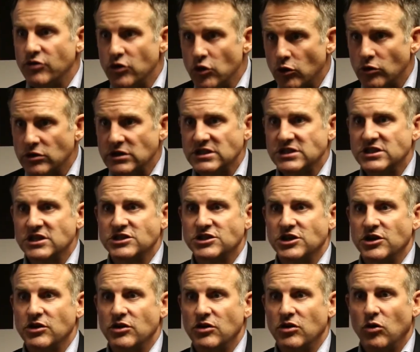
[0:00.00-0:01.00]
your
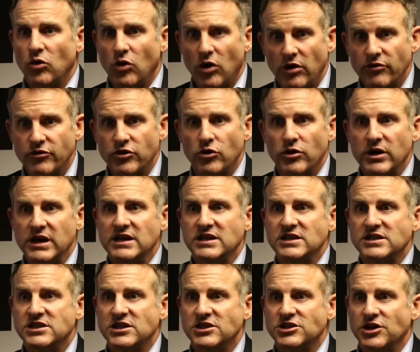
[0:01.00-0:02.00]
decision or of your
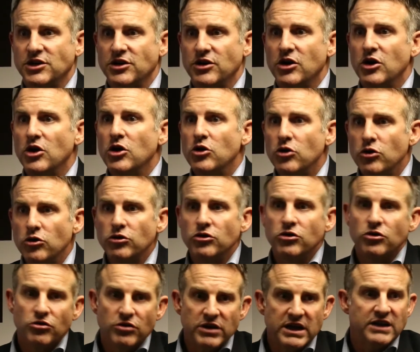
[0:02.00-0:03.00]
indecision? Who do
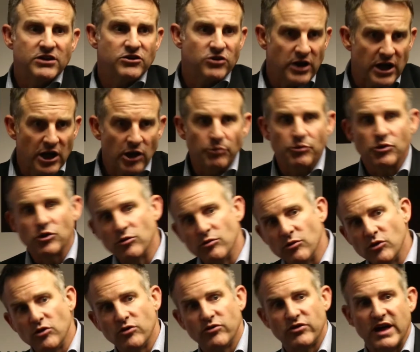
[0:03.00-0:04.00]
you need to help you
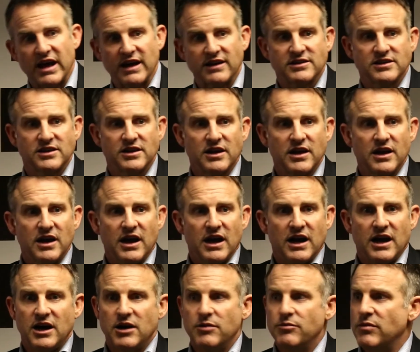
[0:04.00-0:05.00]
move that?
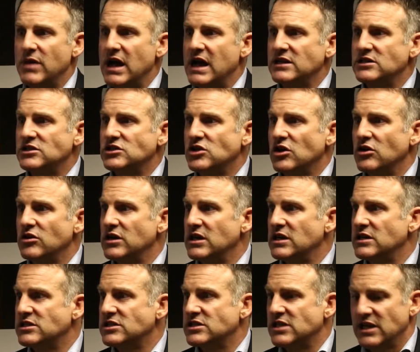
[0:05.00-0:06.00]
And so
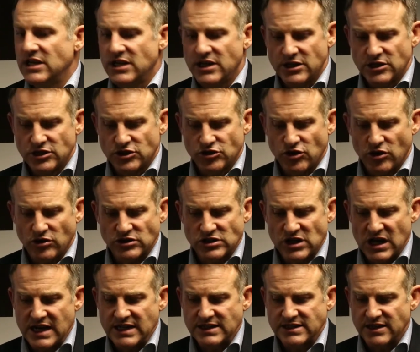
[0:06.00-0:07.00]
it
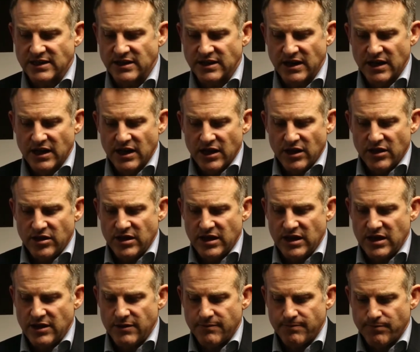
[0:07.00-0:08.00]
translated
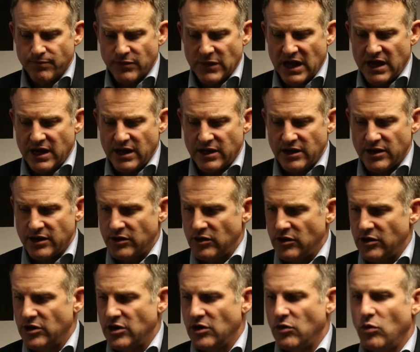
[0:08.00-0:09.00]
the,
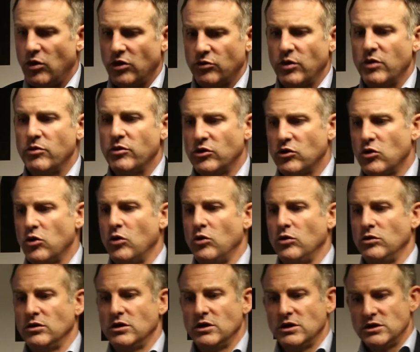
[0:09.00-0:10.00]
what we would
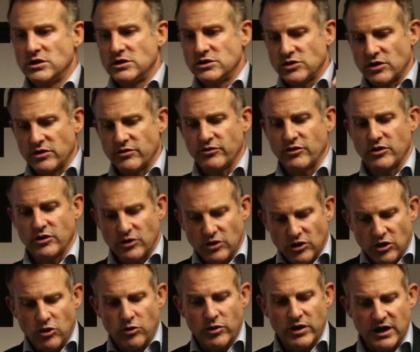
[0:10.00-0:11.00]
call sort of
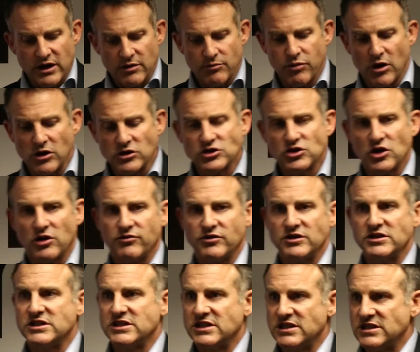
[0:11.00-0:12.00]
queuing in post
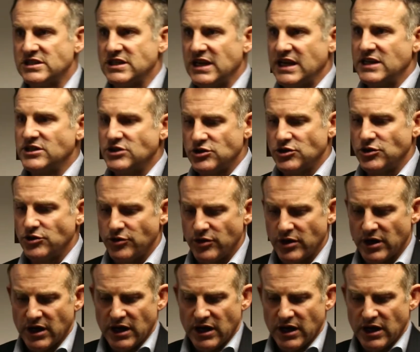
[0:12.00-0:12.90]
offices into